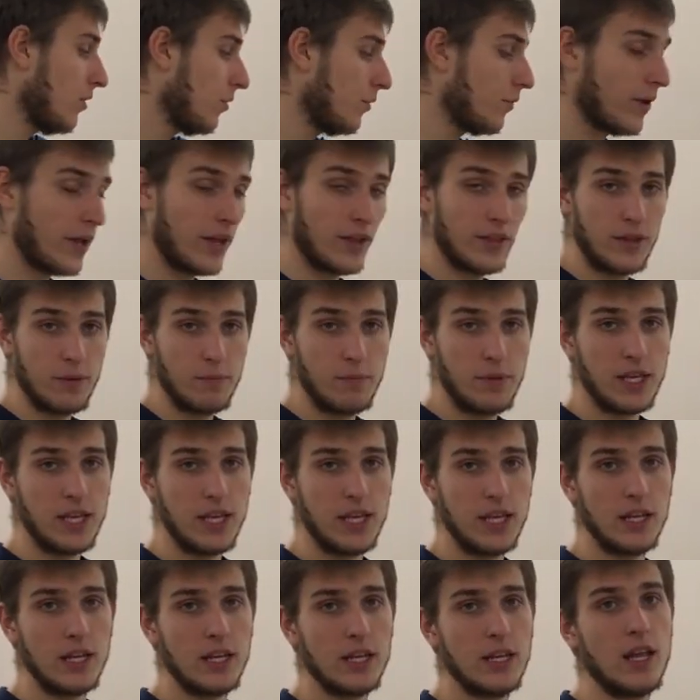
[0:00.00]
3 at the
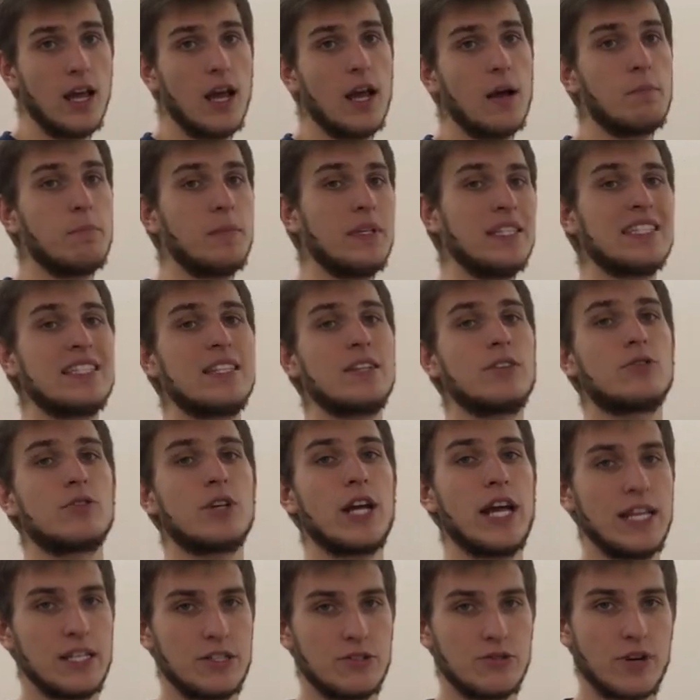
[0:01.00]
beginning means a
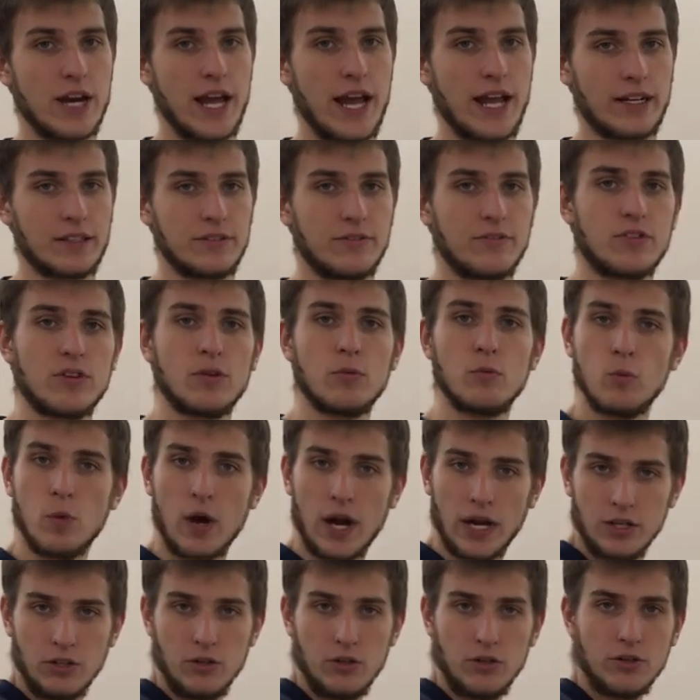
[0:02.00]
redirect from
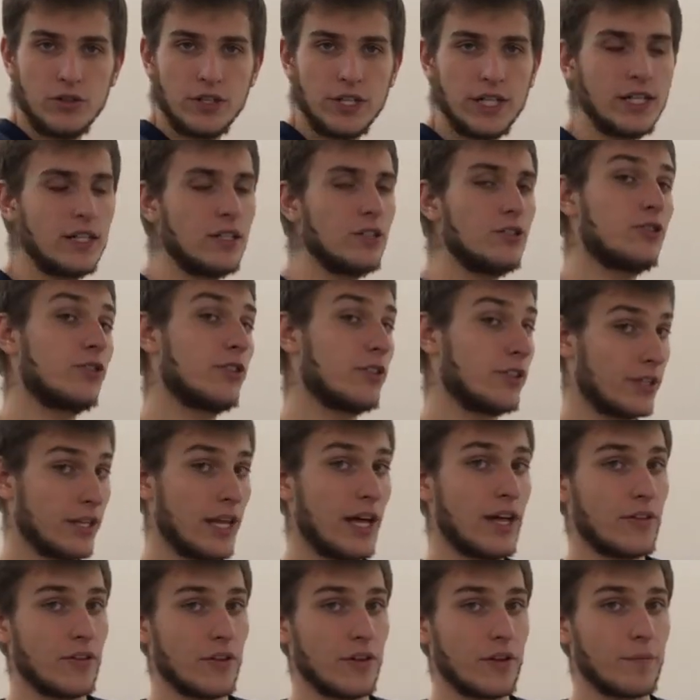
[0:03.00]
one URL to
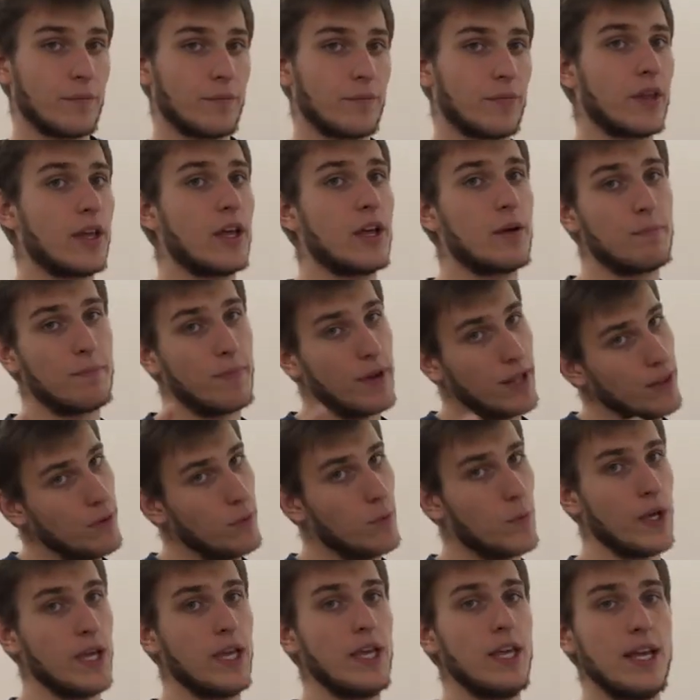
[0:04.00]
another. By
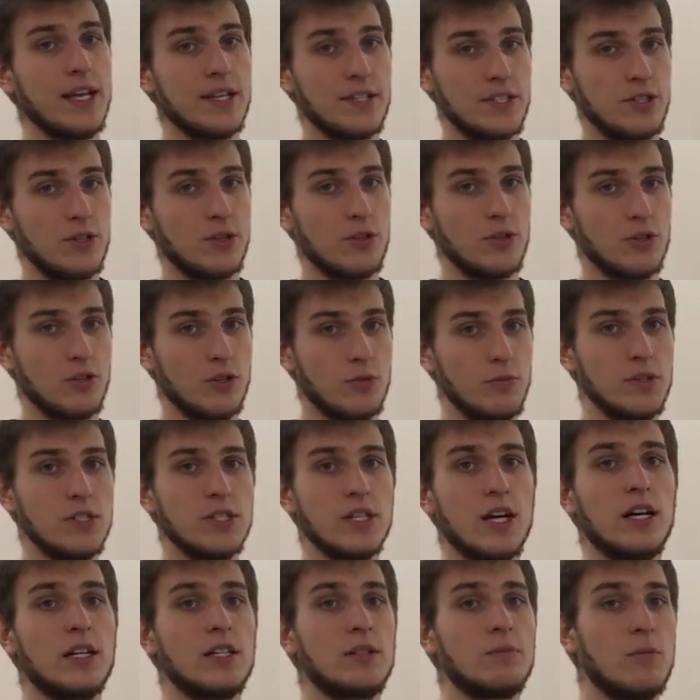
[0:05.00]
the way, SEO
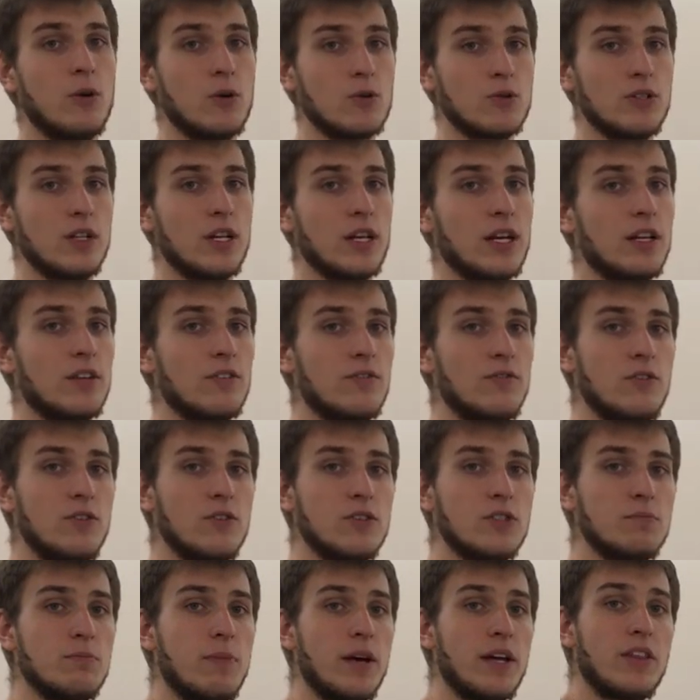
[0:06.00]
newbies are mostly
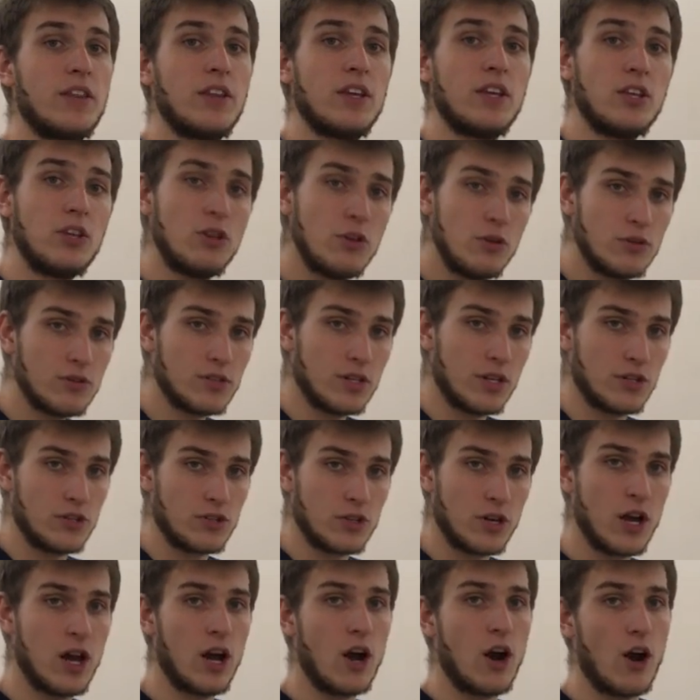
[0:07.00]
confused by the
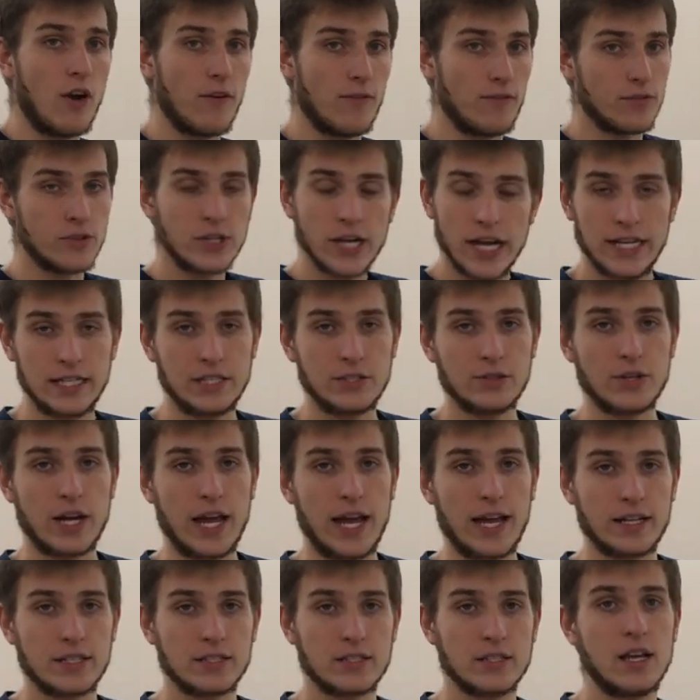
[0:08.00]
usage of
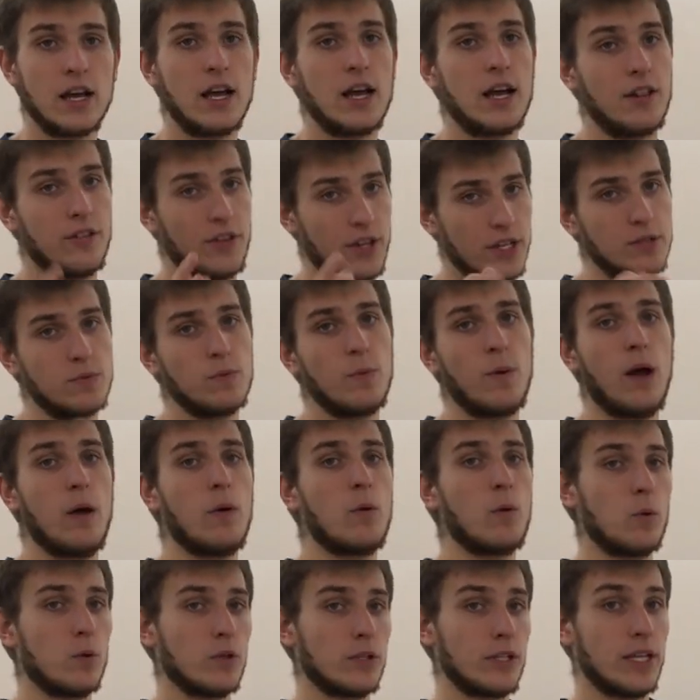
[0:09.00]
redirects. That's why
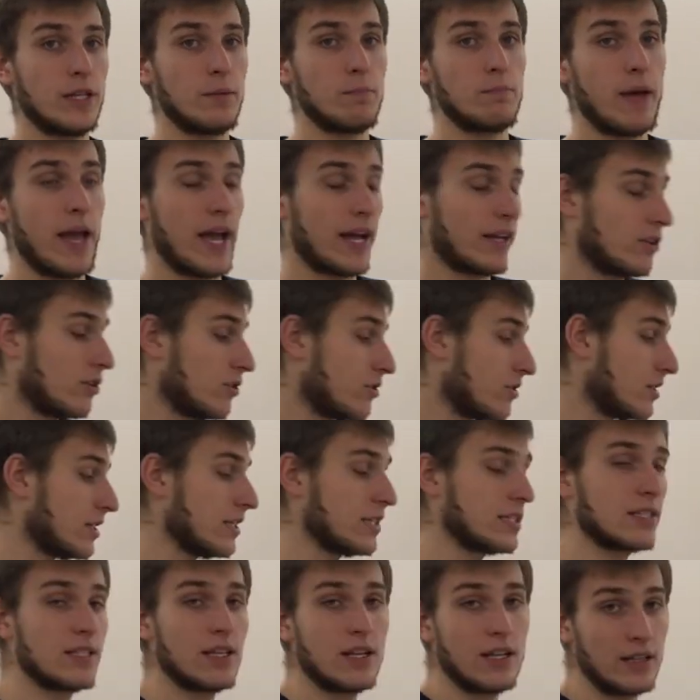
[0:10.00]
we'll get back to
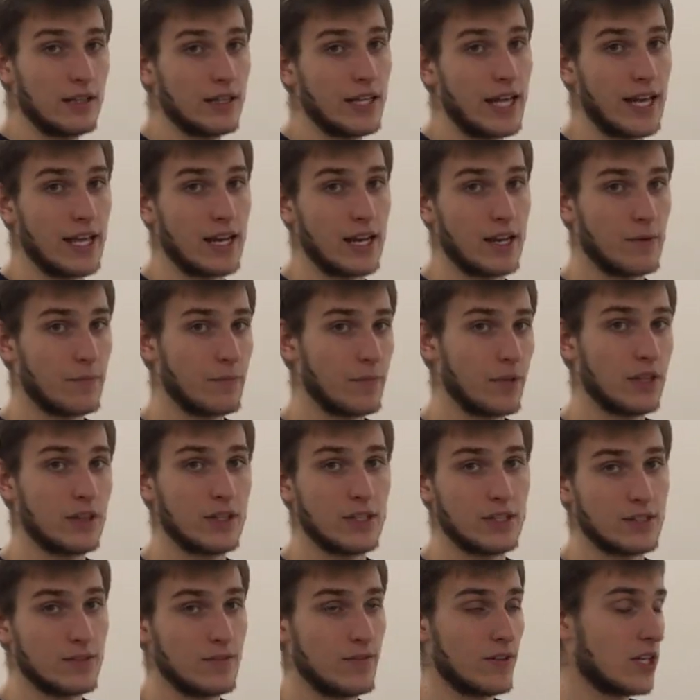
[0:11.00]
this later in
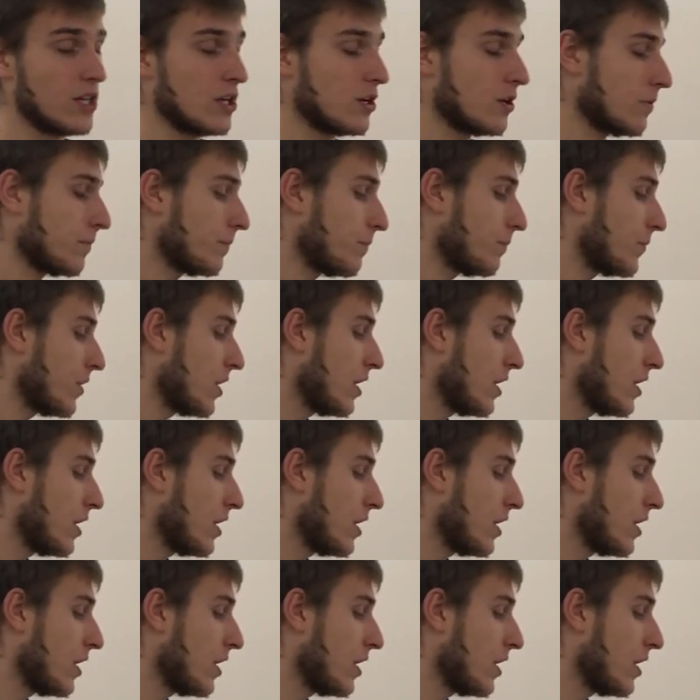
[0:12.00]
this video.